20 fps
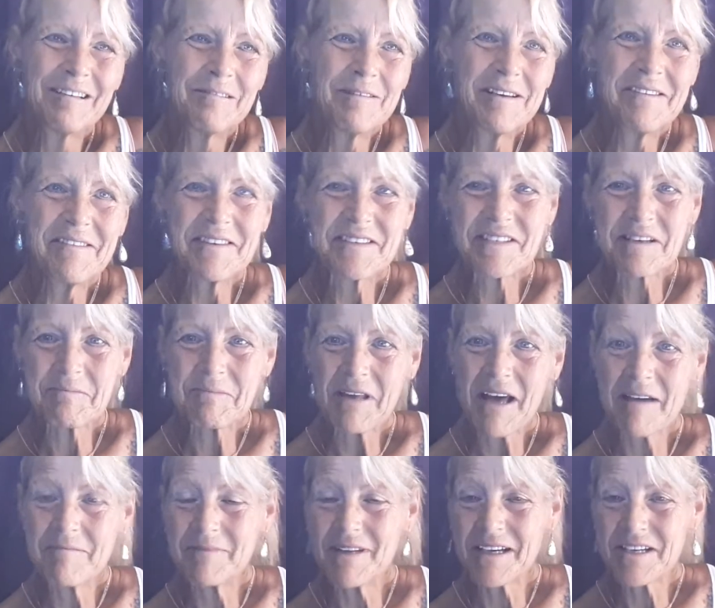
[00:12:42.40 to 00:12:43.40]
Maybe
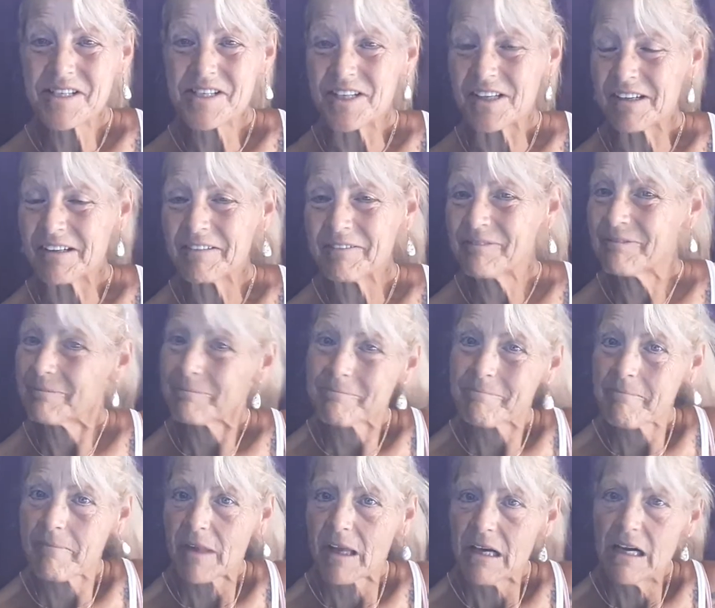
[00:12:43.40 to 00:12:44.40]
sometime next year.
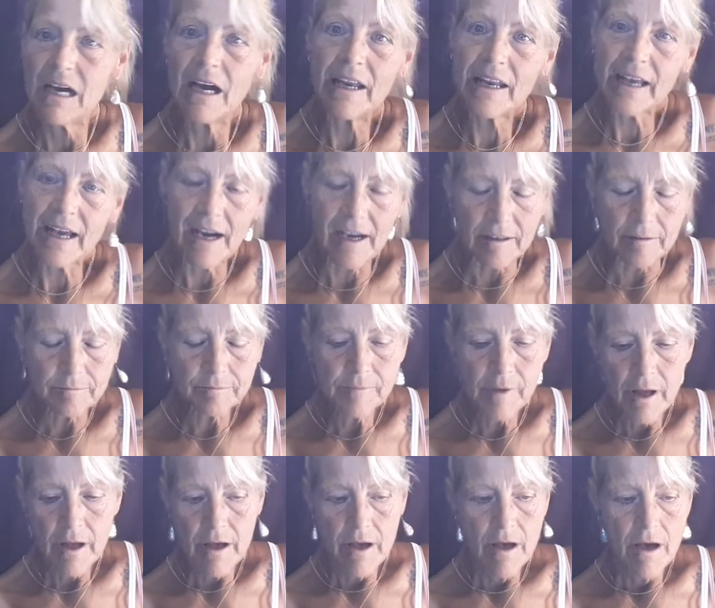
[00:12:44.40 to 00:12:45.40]
Anyhow,
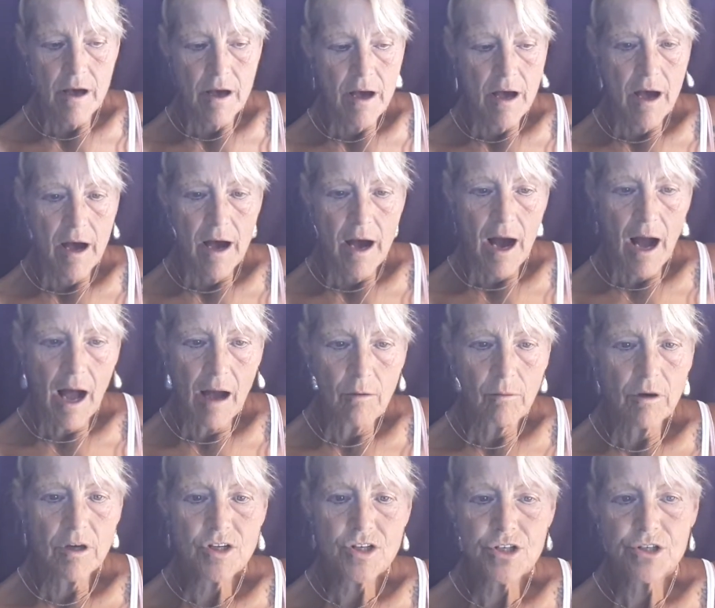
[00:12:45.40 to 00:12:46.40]
I
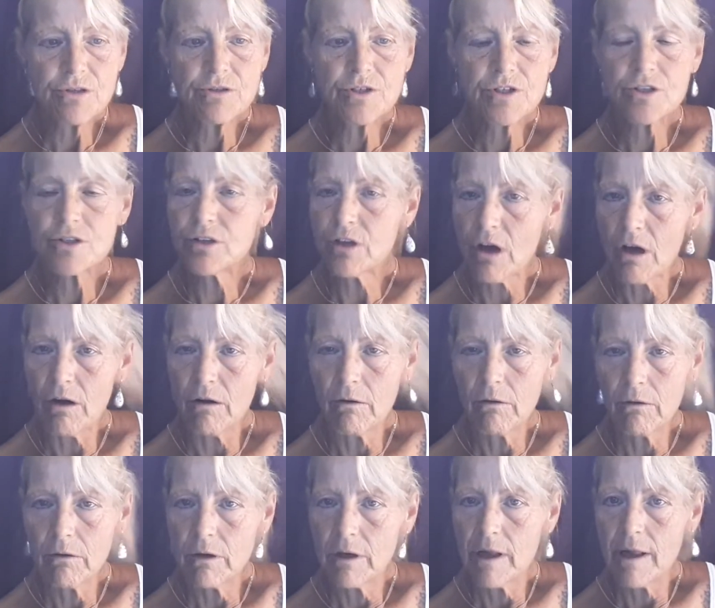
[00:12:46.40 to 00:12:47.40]
want you to
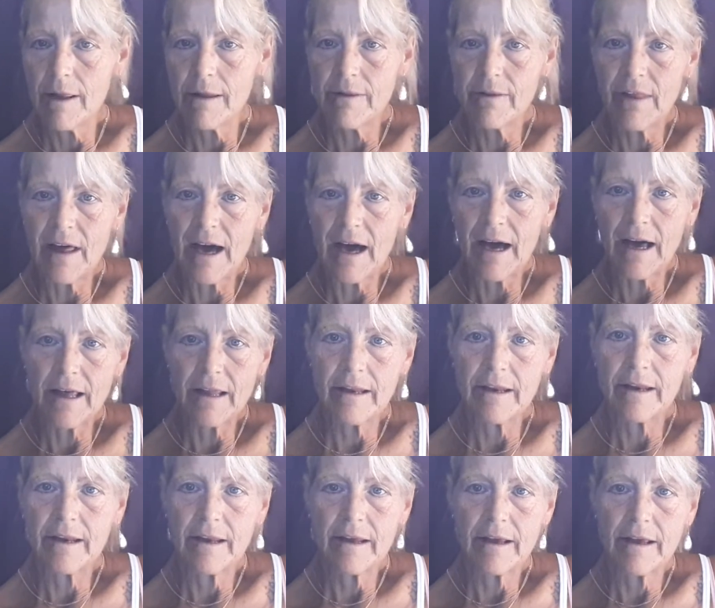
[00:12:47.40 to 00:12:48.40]
know that
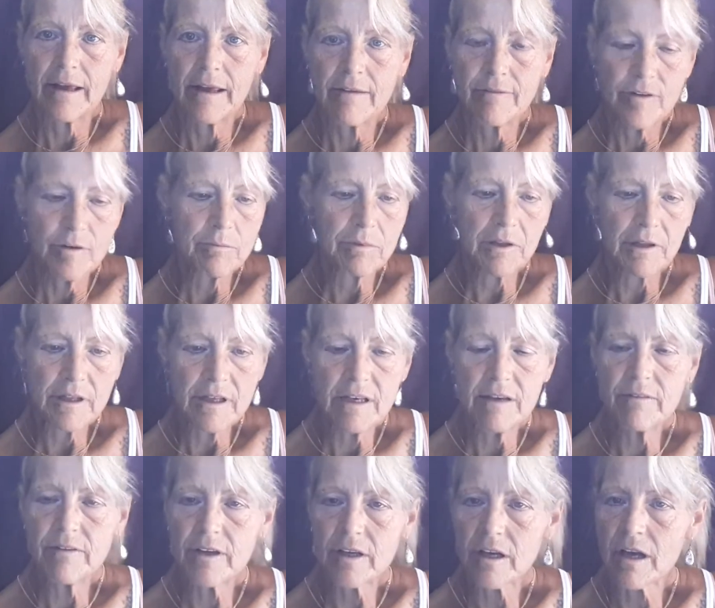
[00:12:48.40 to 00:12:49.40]
if you
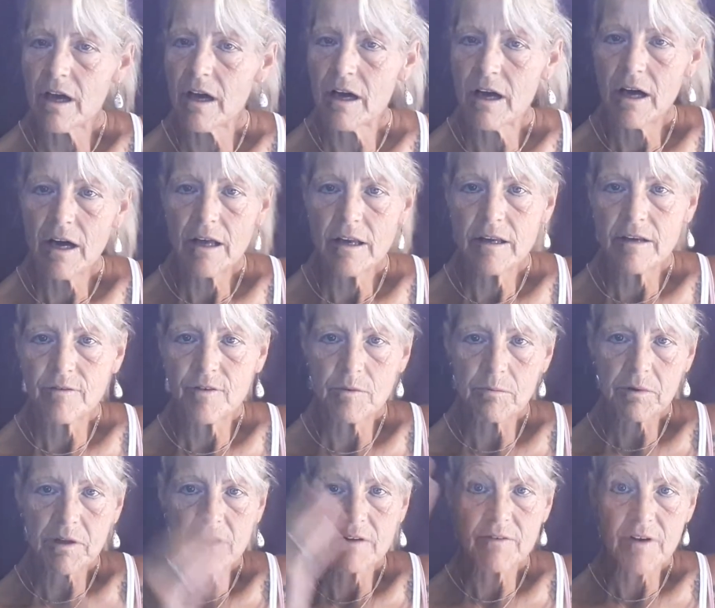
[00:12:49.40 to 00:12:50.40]
believe in God, if you
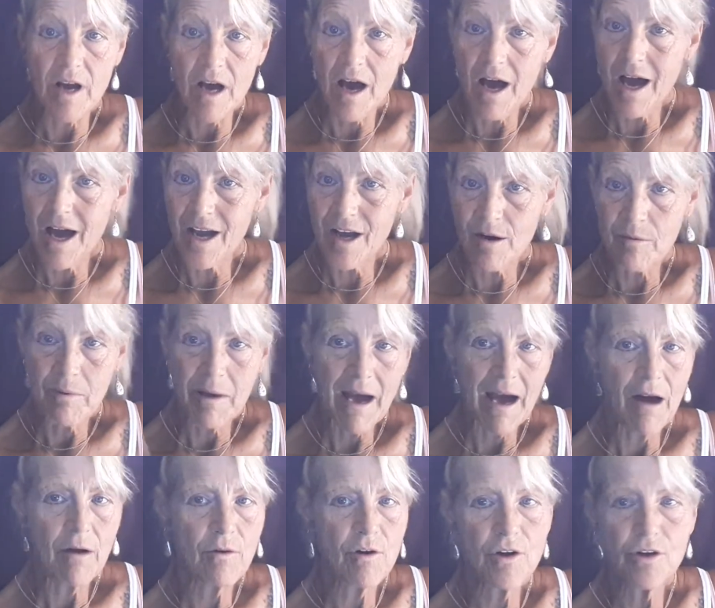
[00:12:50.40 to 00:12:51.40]
believe in a higher
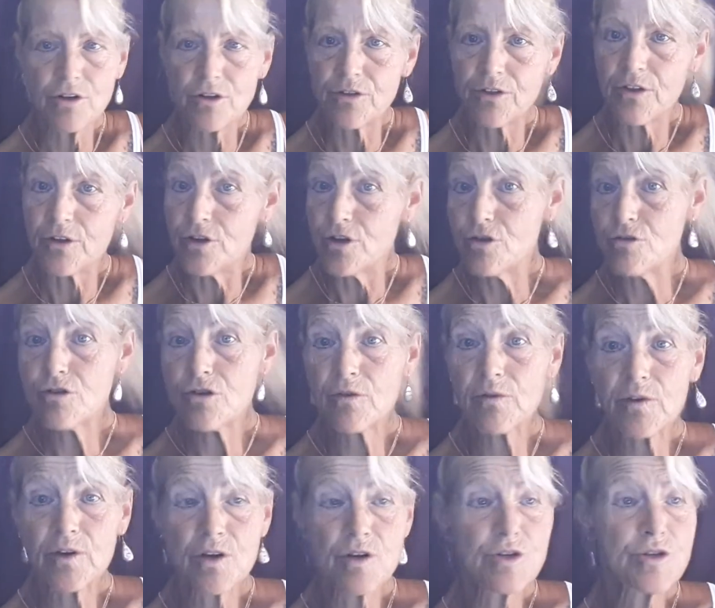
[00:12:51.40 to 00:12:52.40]
power, the
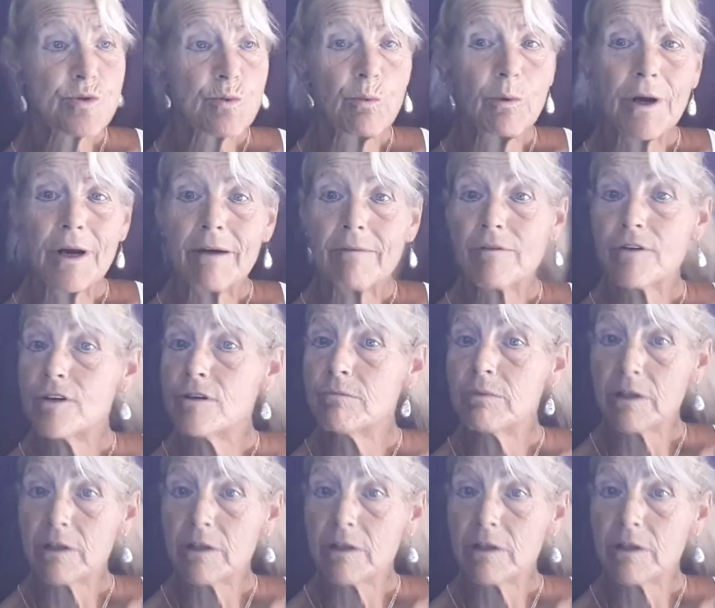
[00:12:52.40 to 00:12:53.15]
universe, whatever you